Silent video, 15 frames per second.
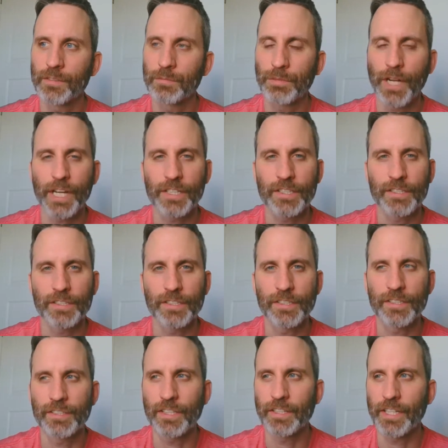
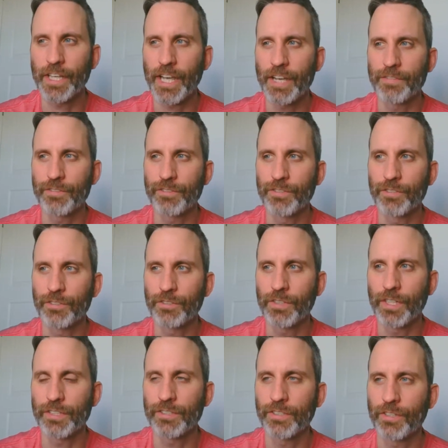practices that they have you do
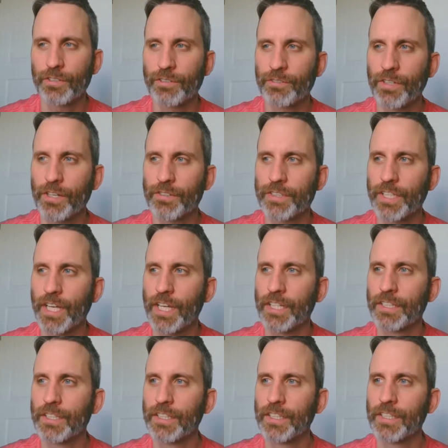as you go throughout that,